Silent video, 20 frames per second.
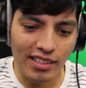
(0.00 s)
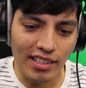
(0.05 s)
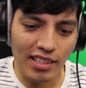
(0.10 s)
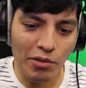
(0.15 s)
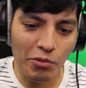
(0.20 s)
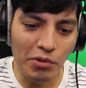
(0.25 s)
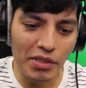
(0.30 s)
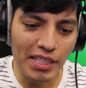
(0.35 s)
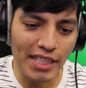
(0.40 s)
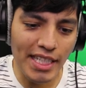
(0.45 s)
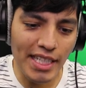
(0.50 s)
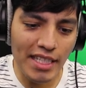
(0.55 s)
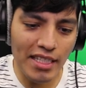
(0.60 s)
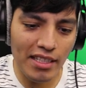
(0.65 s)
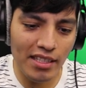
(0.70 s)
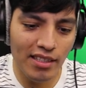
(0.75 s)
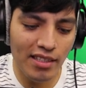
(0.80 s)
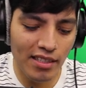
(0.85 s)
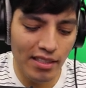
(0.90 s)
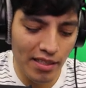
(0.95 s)
Uh, we
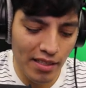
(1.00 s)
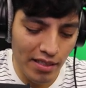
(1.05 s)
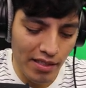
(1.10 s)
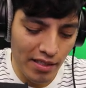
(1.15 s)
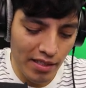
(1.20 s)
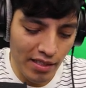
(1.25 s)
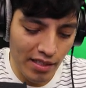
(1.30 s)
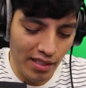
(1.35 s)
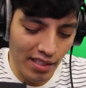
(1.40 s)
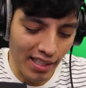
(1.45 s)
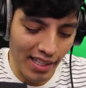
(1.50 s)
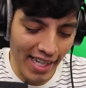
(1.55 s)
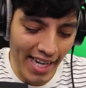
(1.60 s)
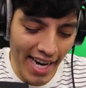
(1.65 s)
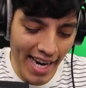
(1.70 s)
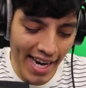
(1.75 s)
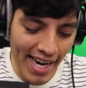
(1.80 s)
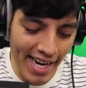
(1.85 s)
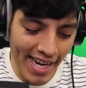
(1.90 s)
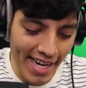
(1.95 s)
need
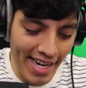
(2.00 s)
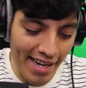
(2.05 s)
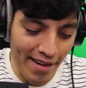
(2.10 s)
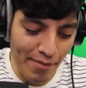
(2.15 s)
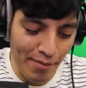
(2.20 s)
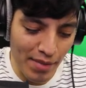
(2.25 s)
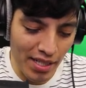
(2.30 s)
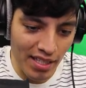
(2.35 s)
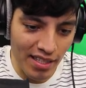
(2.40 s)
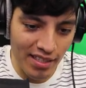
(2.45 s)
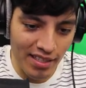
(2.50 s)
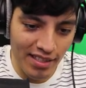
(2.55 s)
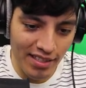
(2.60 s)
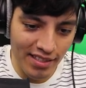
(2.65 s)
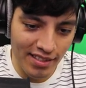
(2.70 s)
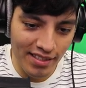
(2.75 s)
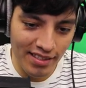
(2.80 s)
lamb.